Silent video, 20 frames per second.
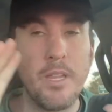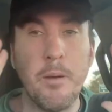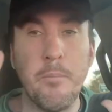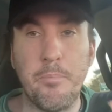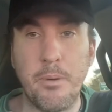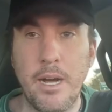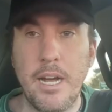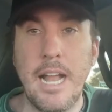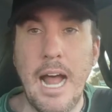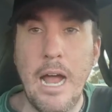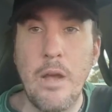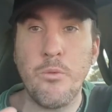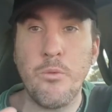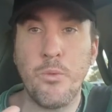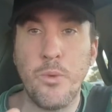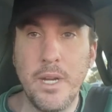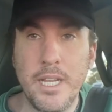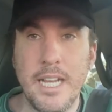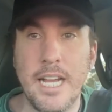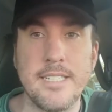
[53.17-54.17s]
But I
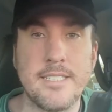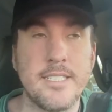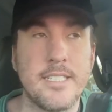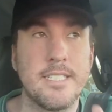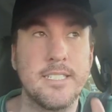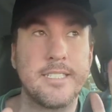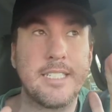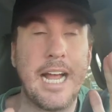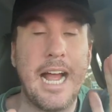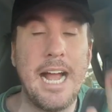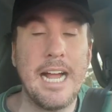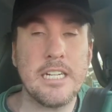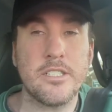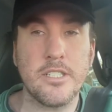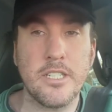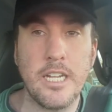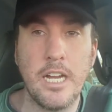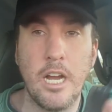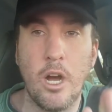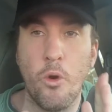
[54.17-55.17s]
realized this is
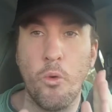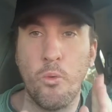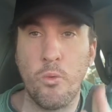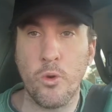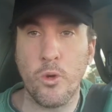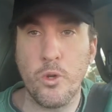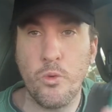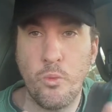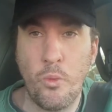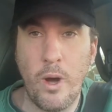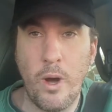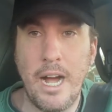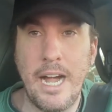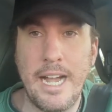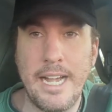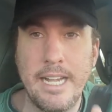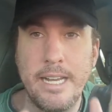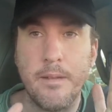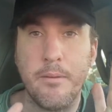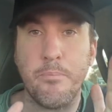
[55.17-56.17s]
actually a
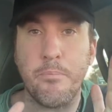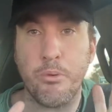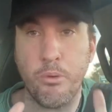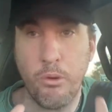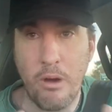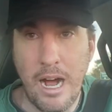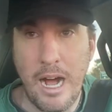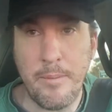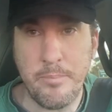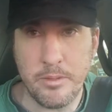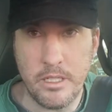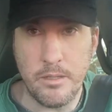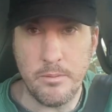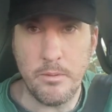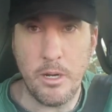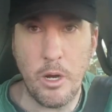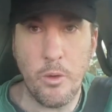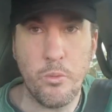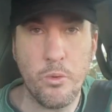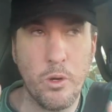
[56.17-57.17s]
worldwide problem,
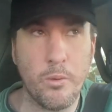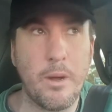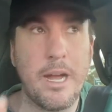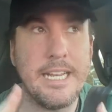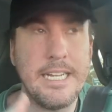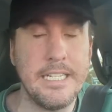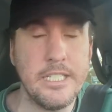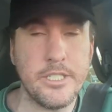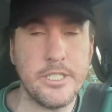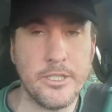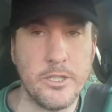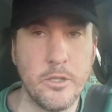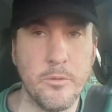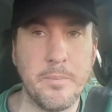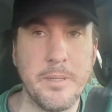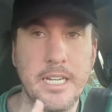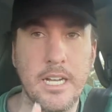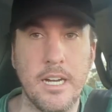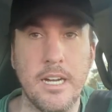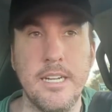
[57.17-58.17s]
a worldwide issue,
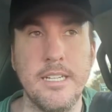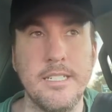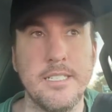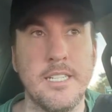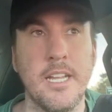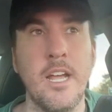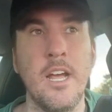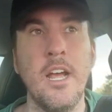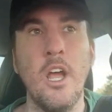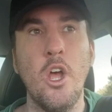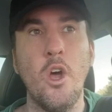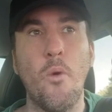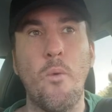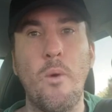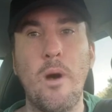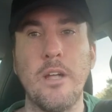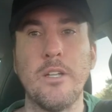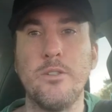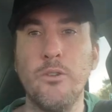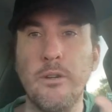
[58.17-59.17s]
because
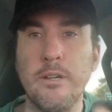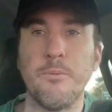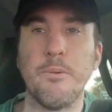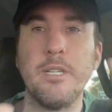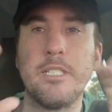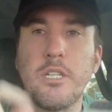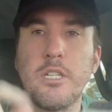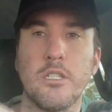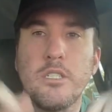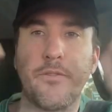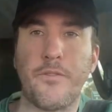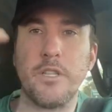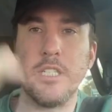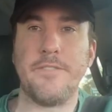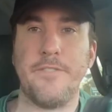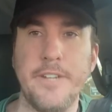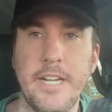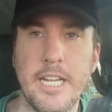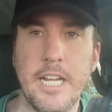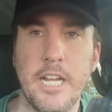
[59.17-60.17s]
while doing research for this
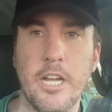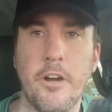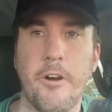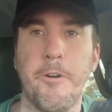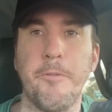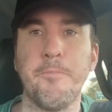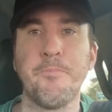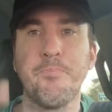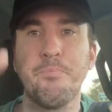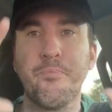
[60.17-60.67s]
video,